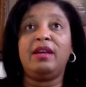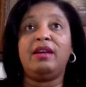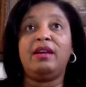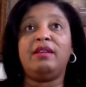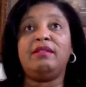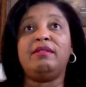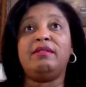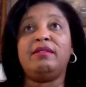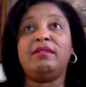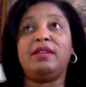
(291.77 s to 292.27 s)

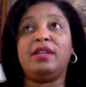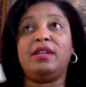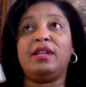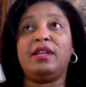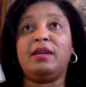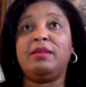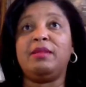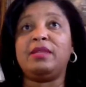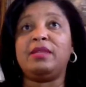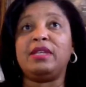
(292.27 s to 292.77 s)
And
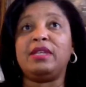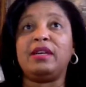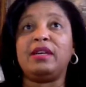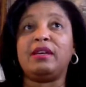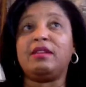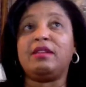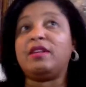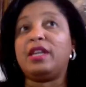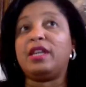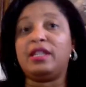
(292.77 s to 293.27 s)
I'm like,
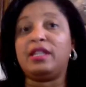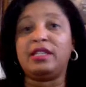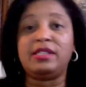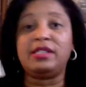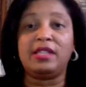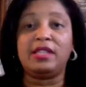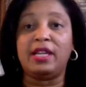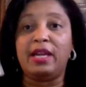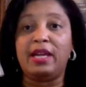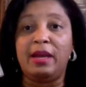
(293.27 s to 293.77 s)
okay,
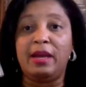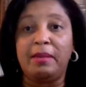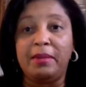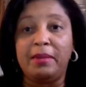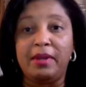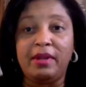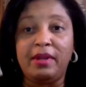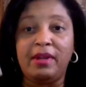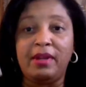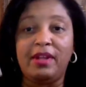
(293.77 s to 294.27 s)
that's not
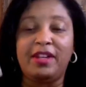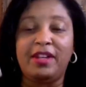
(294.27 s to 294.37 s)
happening.